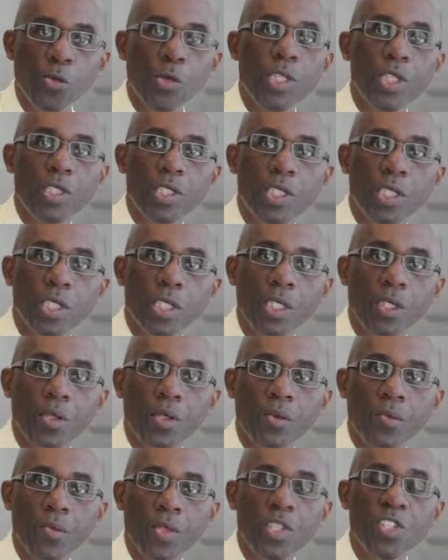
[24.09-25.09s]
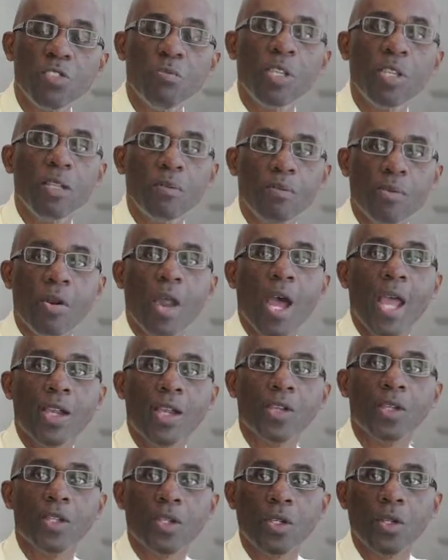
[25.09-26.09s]
reaching these men
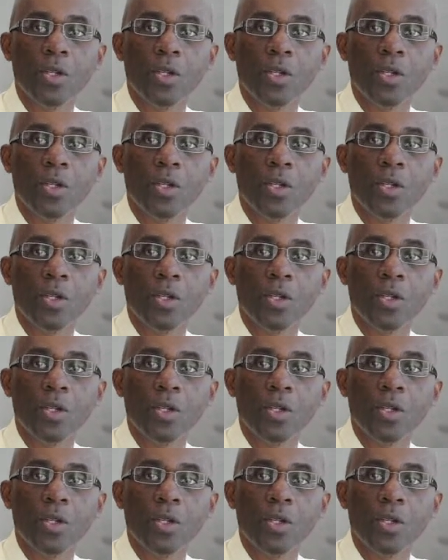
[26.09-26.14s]
prior